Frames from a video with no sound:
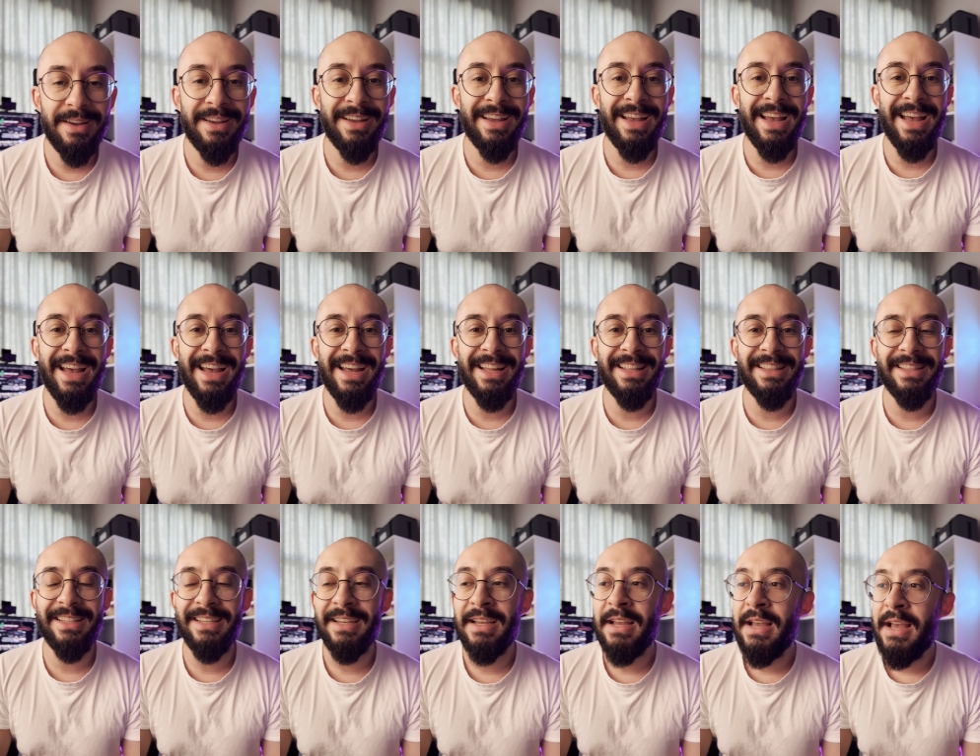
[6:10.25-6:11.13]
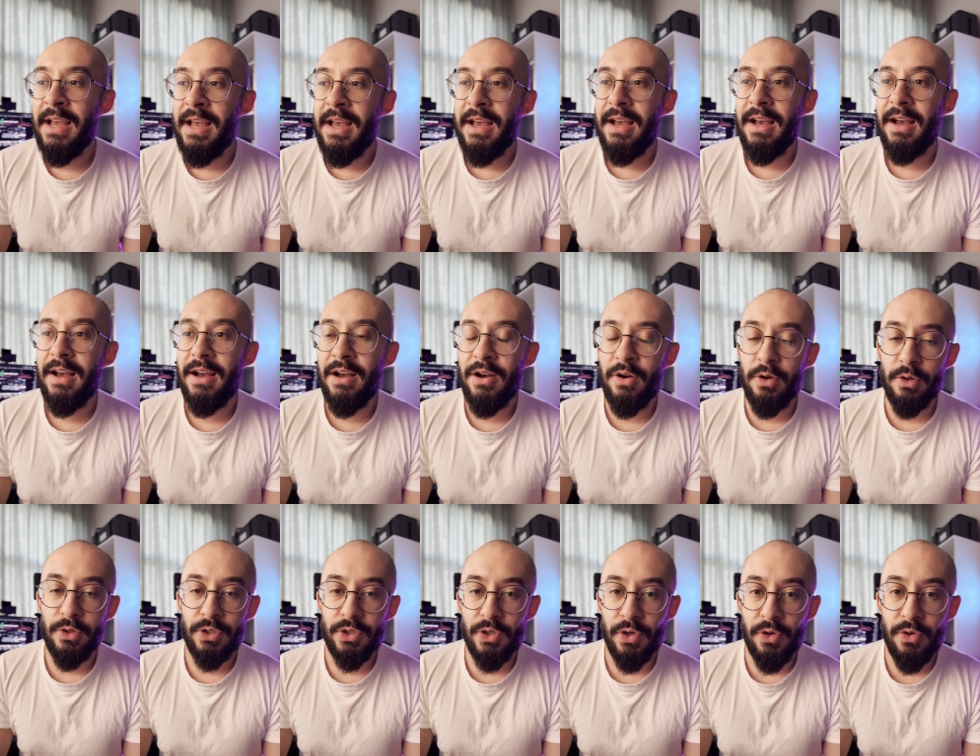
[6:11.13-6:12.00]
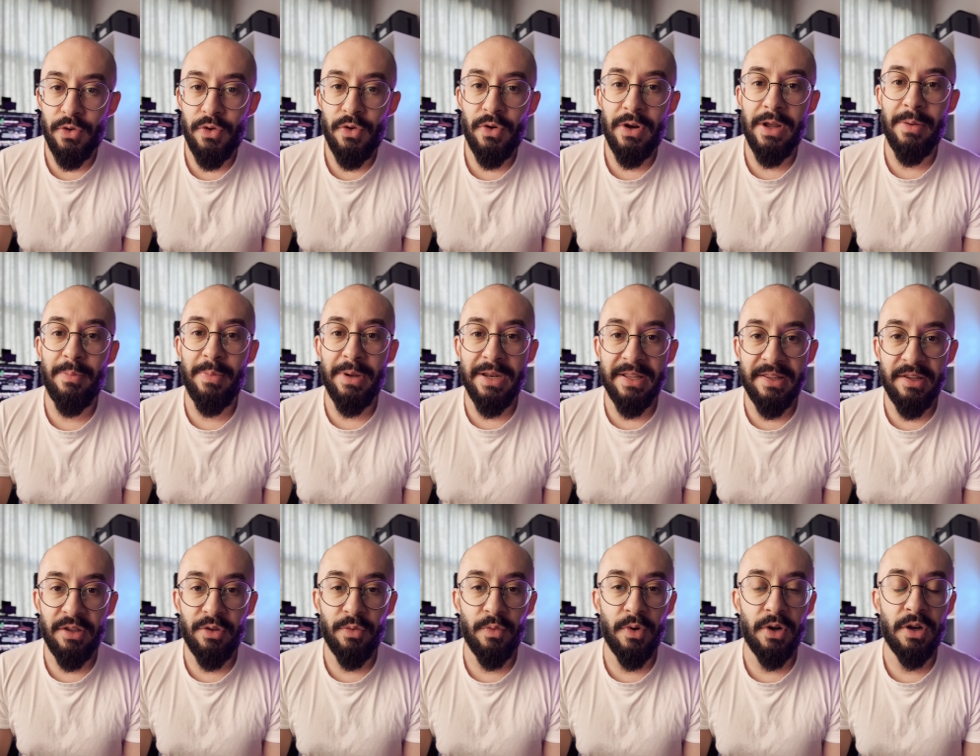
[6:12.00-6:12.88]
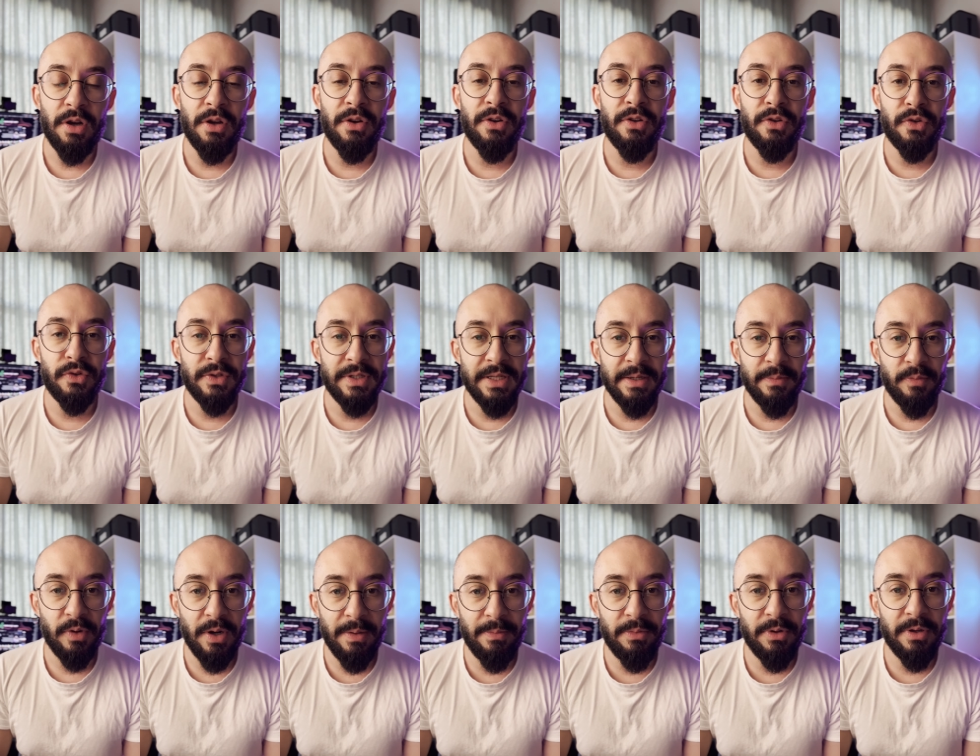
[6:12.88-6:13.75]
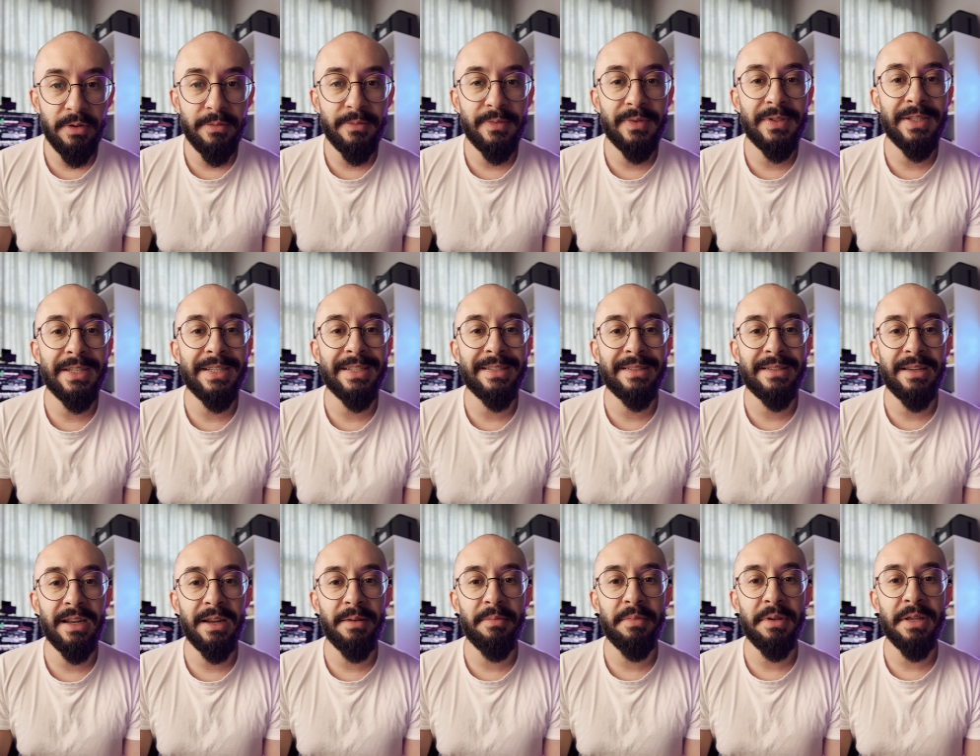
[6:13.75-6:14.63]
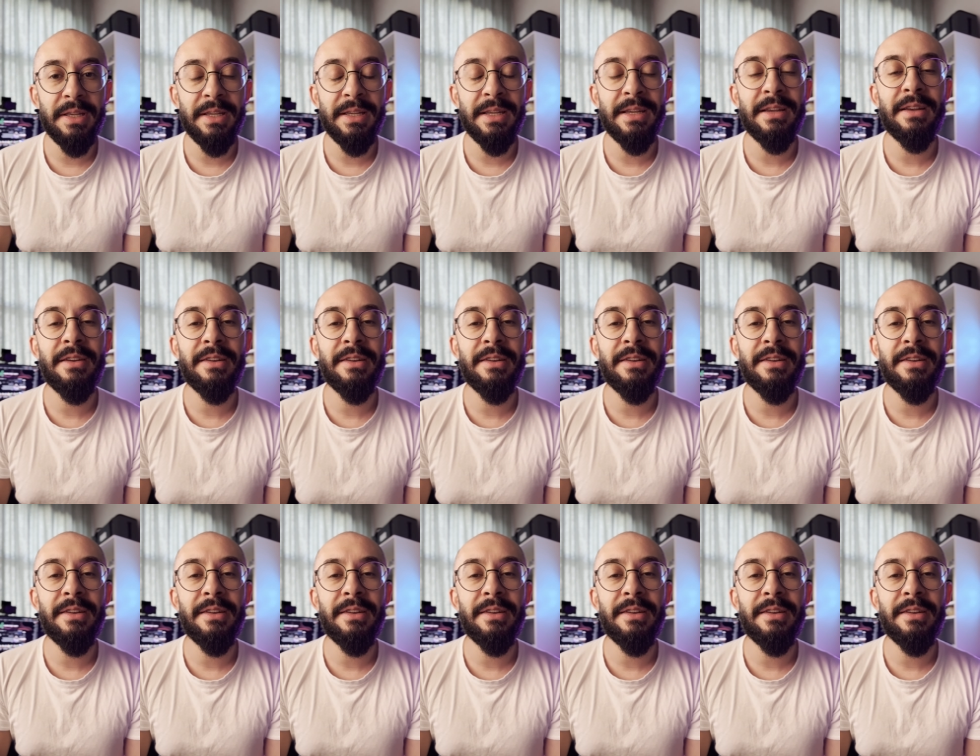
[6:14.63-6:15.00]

and uh, also your ability to work on interesting problems is going to be